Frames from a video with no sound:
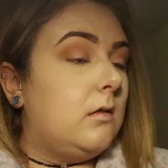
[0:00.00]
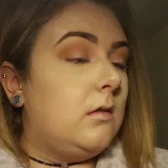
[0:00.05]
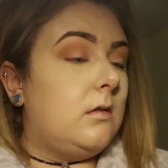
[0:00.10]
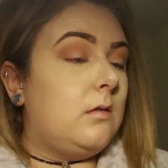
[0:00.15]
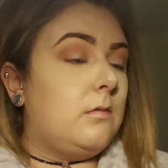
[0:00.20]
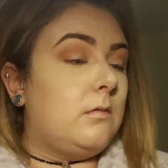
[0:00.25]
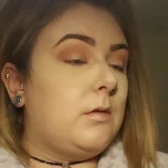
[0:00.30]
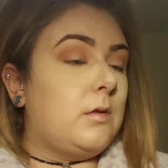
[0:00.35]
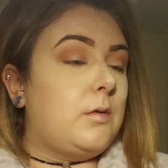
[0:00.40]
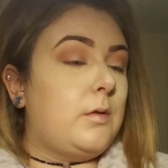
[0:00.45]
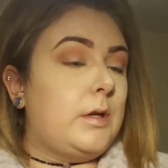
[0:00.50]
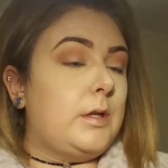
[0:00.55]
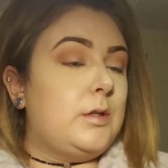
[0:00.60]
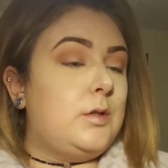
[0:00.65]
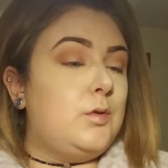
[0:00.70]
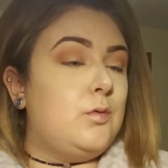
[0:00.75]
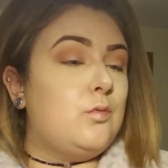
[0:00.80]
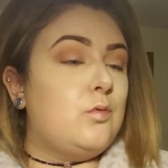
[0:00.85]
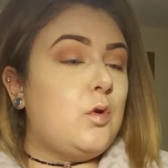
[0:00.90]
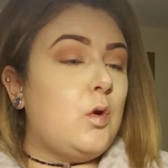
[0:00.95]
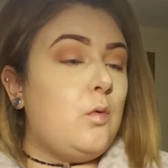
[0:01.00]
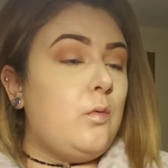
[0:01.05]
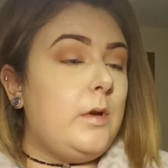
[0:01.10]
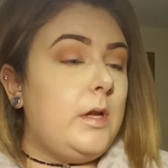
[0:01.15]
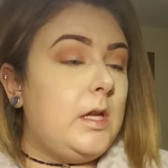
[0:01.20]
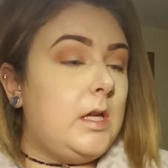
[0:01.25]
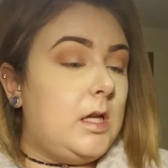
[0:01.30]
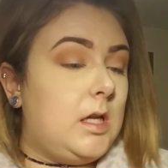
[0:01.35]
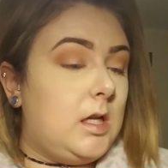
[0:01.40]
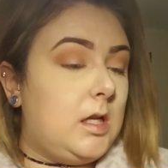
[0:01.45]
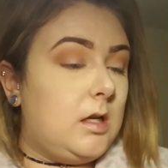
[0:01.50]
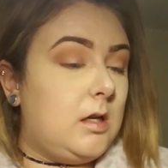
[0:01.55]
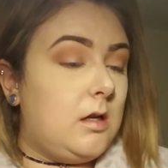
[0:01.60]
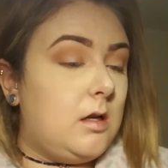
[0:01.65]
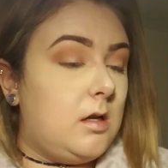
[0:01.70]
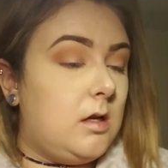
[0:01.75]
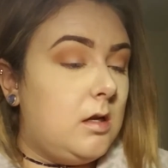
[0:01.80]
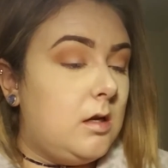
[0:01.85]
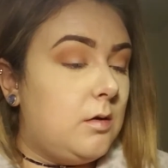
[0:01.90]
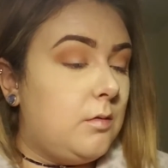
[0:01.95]
We're going to go in
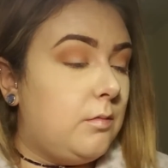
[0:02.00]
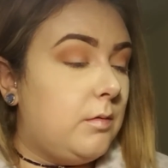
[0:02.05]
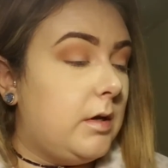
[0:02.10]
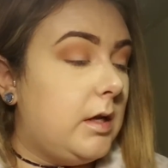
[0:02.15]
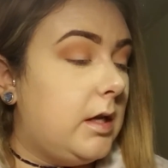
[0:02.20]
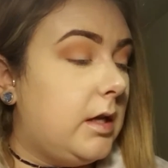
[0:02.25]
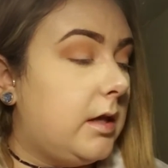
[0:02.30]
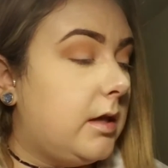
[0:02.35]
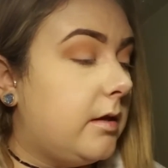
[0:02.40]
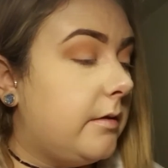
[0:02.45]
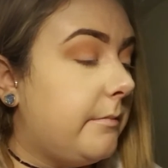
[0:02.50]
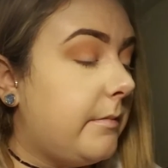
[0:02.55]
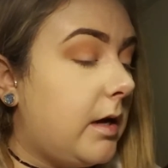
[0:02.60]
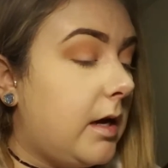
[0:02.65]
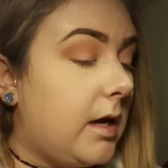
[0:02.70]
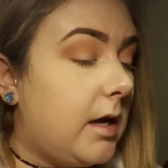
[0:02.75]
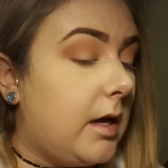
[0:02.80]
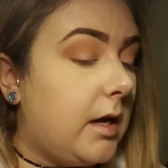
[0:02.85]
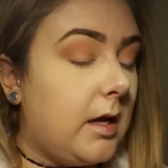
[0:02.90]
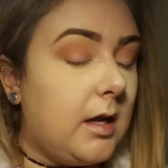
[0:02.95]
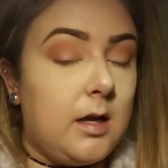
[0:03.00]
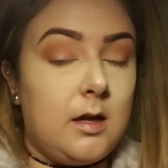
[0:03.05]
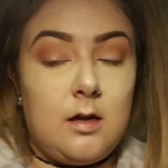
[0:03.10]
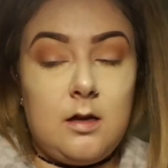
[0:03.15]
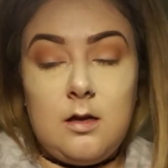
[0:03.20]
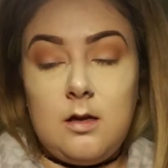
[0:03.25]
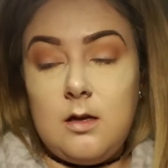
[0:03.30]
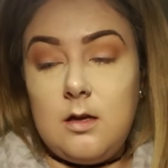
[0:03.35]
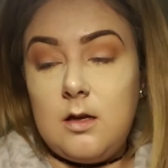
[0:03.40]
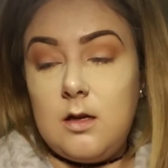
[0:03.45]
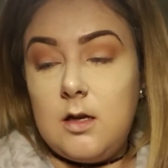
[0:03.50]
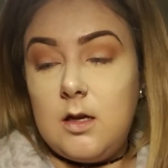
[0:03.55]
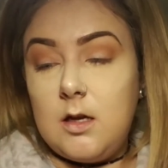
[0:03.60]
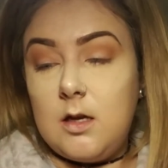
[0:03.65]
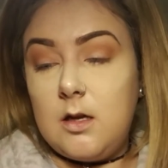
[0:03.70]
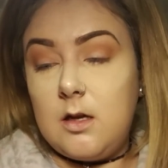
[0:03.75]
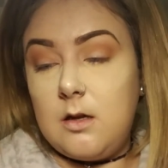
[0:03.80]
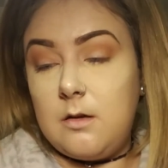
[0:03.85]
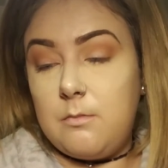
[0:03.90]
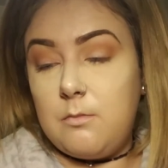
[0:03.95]
with my
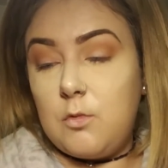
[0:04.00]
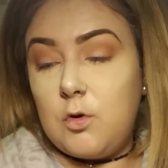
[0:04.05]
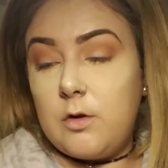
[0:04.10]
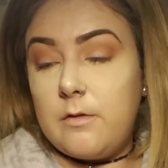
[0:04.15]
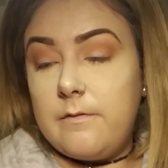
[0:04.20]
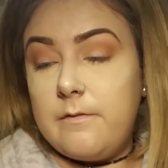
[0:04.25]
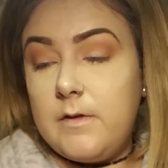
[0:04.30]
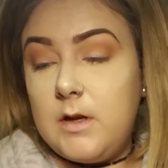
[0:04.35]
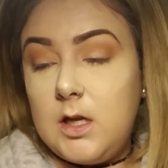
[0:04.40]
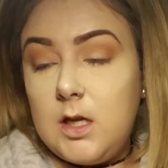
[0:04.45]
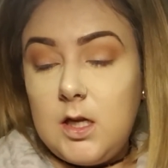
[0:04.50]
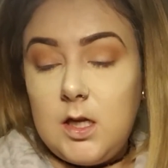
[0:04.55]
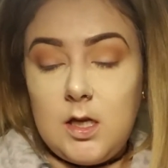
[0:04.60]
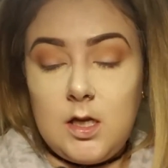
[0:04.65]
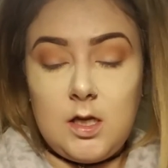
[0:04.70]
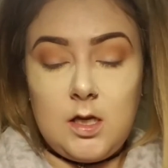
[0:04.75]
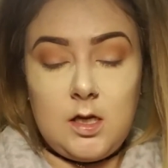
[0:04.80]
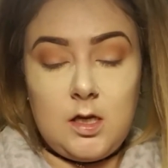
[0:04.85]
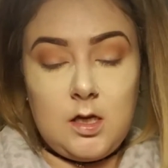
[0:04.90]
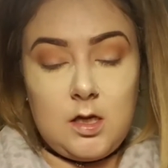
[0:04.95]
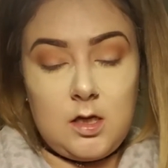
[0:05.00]
Morphe